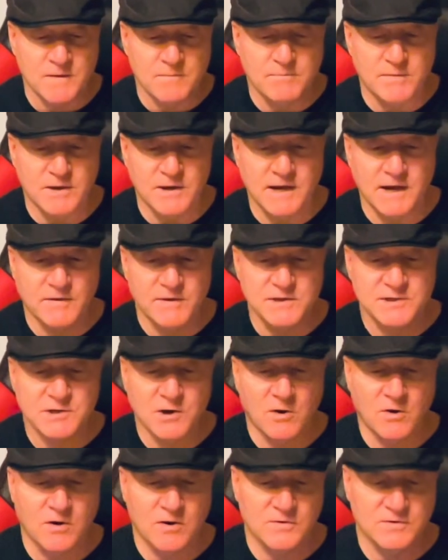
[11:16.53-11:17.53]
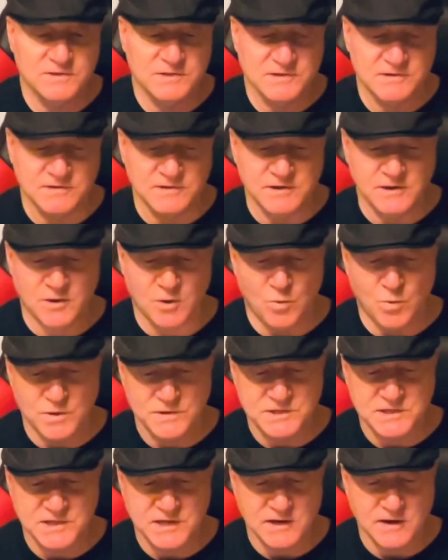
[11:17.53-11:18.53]
But yeah, these cards, you know,
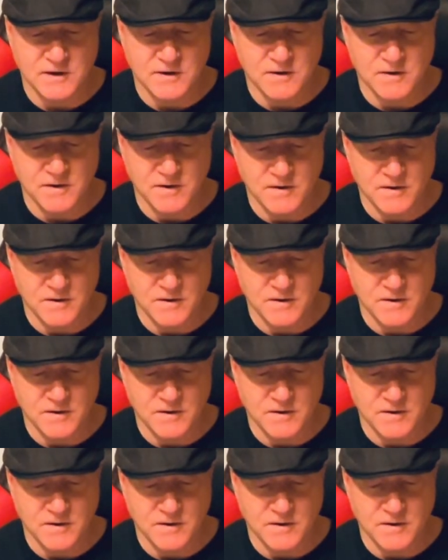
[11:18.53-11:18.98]
once they're